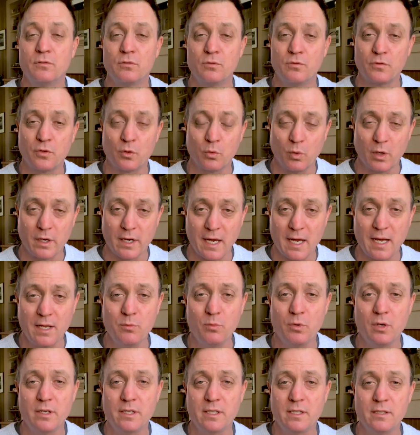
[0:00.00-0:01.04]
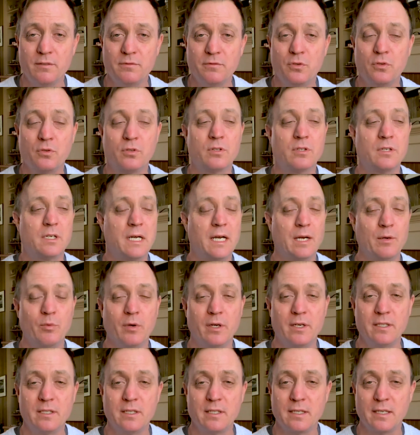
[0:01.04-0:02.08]
For what I wanted it for, I
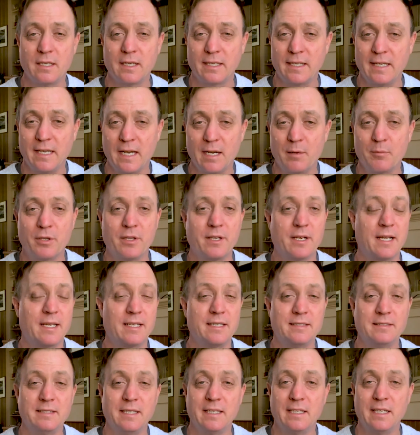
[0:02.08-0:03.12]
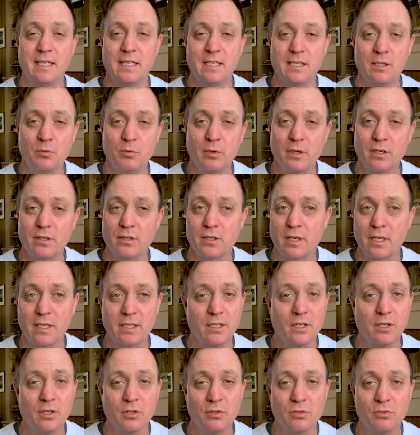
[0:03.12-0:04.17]
wanted a camera that I could take anywhere I
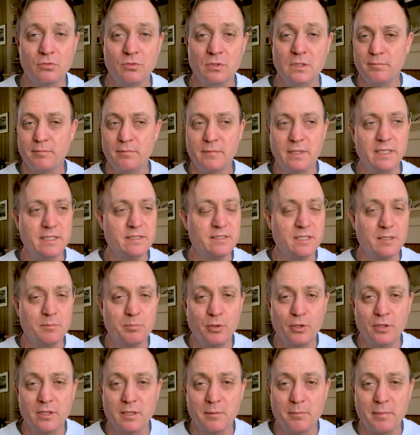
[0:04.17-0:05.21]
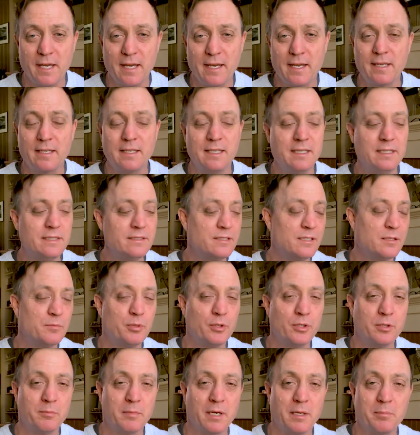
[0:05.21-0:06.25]
go, easy to put in a bag, easy to
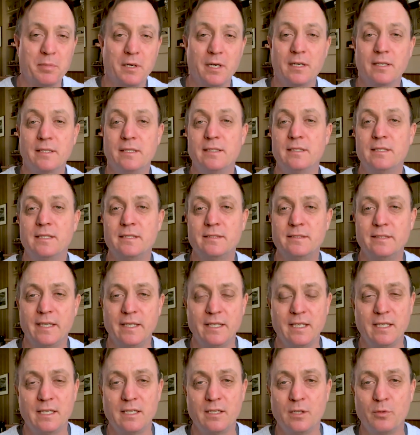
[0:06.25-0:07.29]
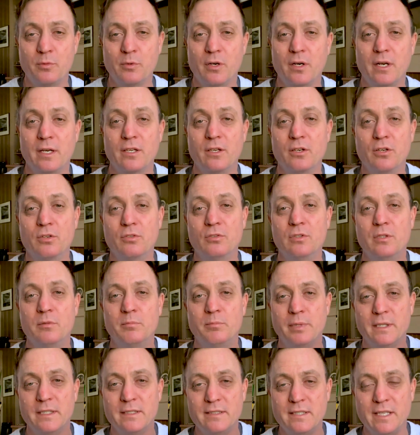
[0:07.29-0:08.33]
put in my pocket, take it anywhere I go,
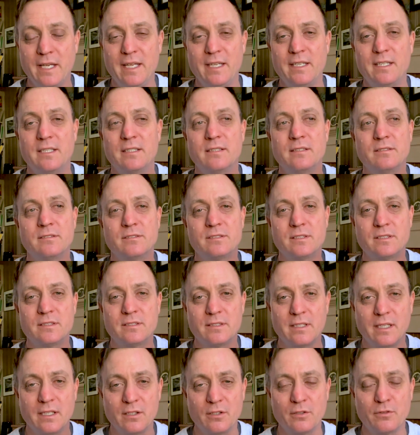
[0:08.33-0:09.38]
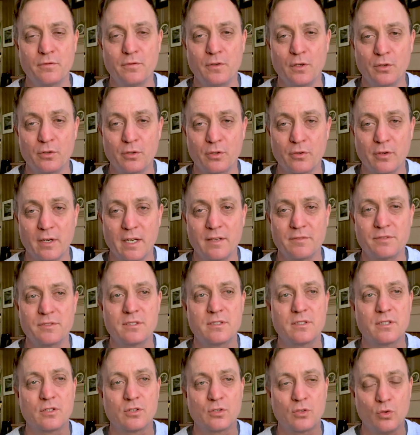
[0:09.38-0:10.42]
but take stellar photographs
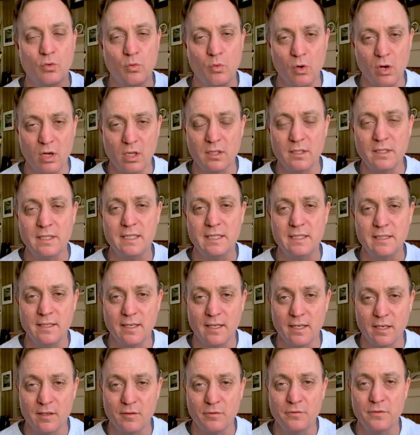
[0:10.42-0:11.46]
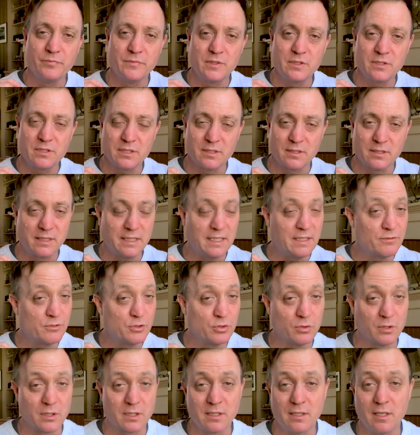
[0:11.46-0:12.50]
that are quality enough to give
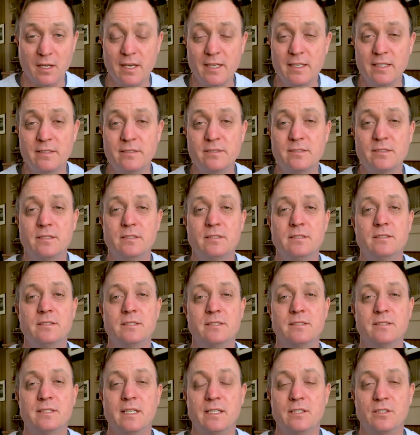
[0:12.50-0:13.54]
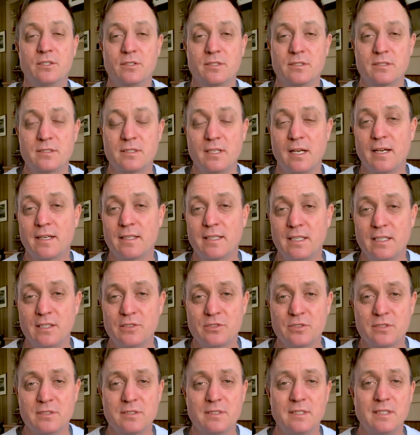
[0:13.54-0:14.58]
to a client, to send to the stock
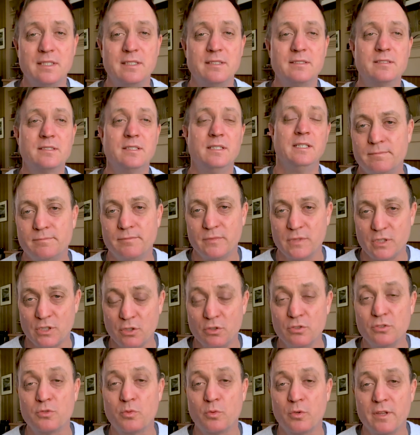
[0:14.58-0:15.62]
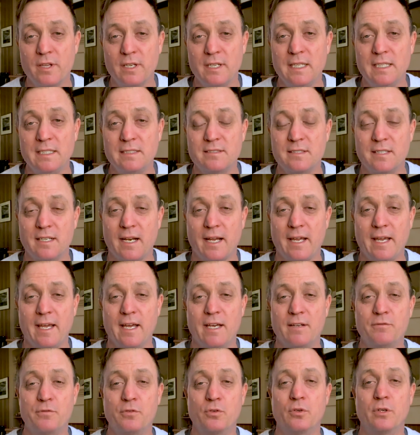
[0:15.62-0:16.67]
agencies. Those were the needs that I
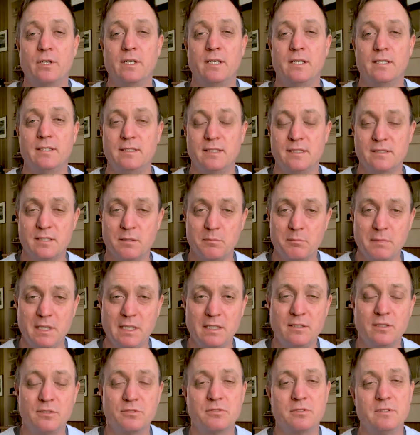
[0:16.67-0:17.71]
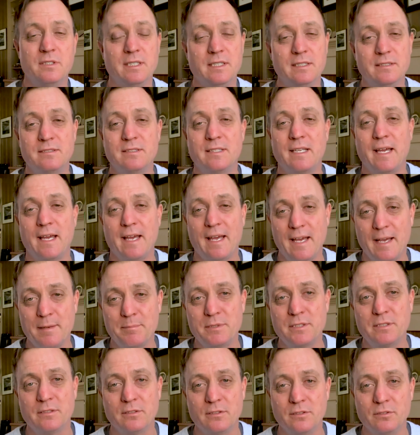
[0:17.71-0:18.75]
had for it. Does it meet those needs?
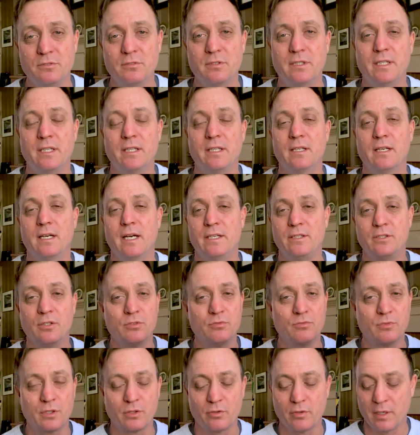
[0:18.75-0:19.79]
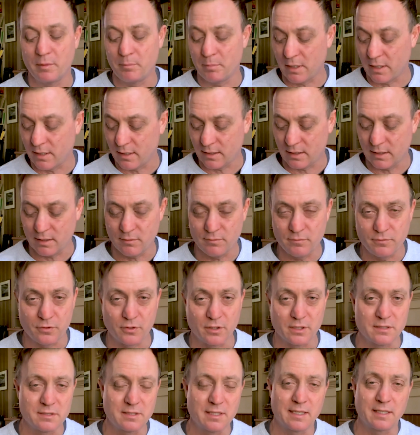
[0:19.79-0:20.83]
Absolutely. I don't regret buying it for
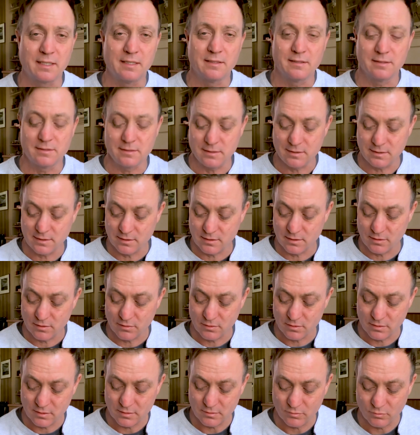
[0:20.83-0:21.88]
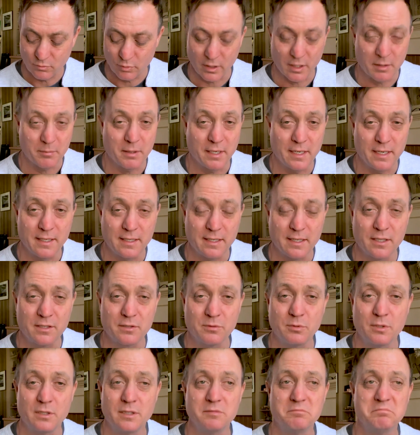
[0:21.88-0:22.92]
a second. Would I buy another
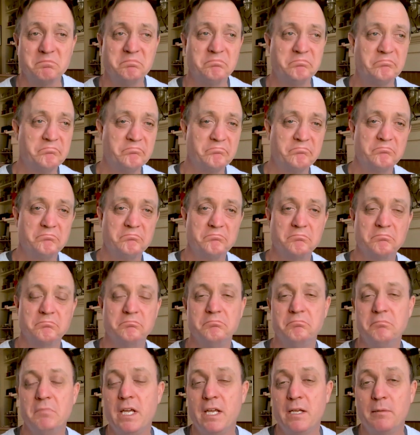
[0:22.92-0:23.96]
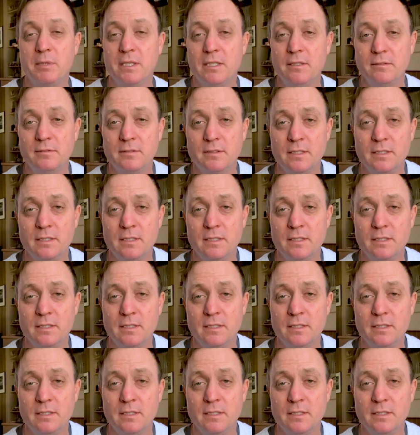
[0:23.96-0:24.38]
one? Maybe.